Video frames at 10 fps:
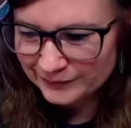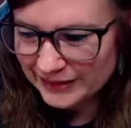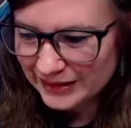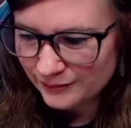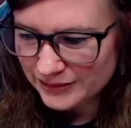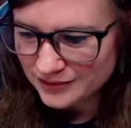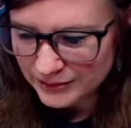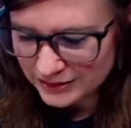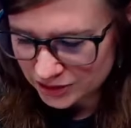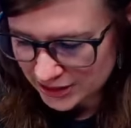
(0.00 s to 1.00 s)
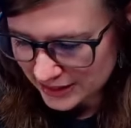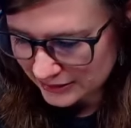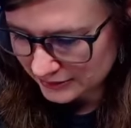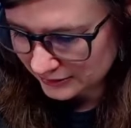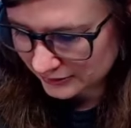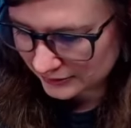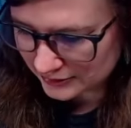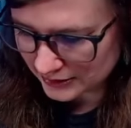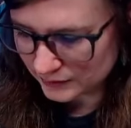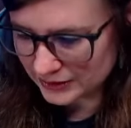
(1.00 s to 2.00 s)
How we doing, chat?
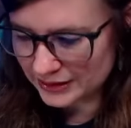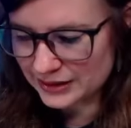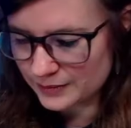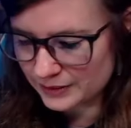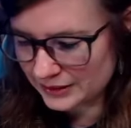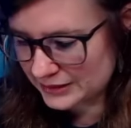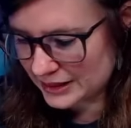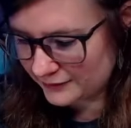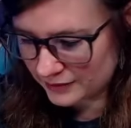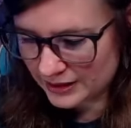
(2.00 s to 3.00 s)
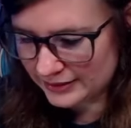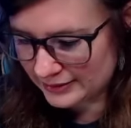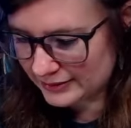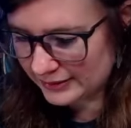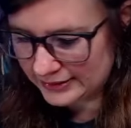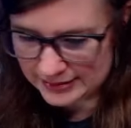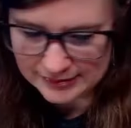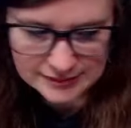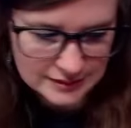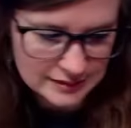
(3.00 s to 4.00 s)
I think I'm gonna dive right in on the disc. I